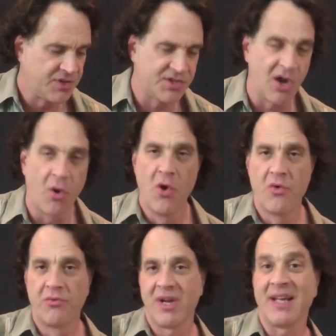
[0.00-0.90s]
So
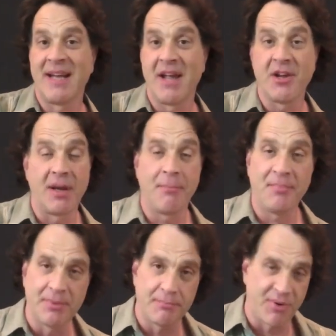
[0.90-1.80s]
really, now you're going to
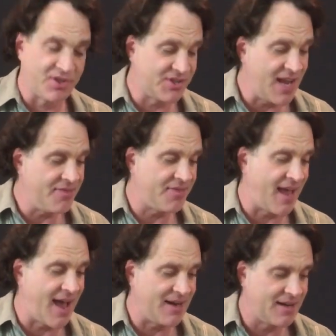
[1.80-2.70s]
present
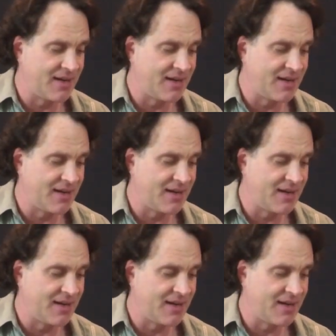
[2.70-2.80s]
that,